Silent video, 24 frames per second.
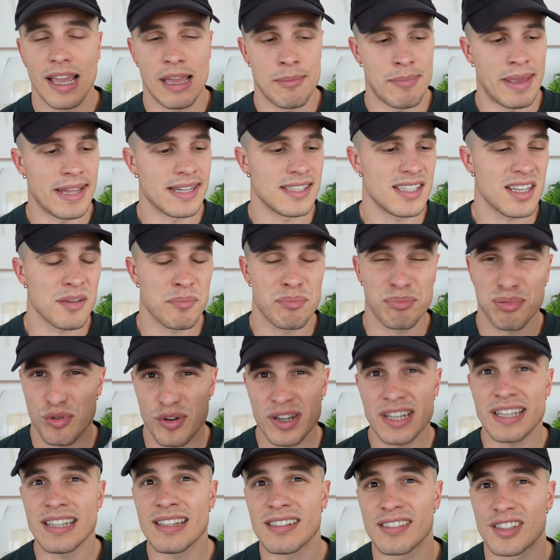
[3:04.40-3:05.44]
and makes it a
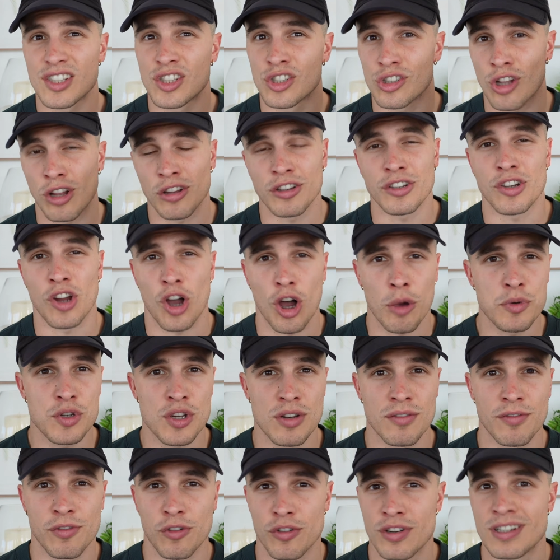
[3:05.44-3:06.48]
pretty solid
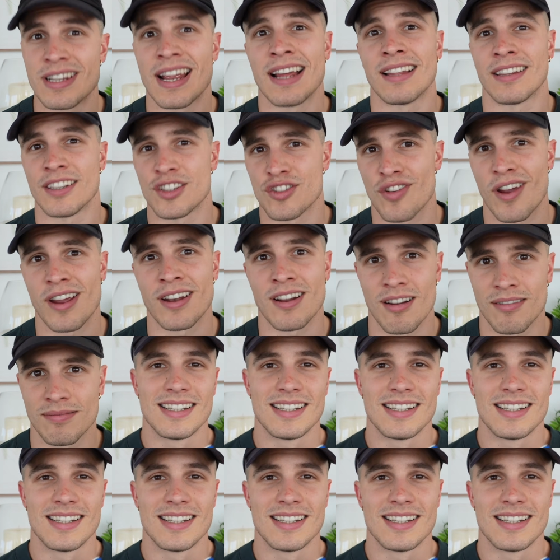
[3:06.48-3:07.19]
option for a daily trainer.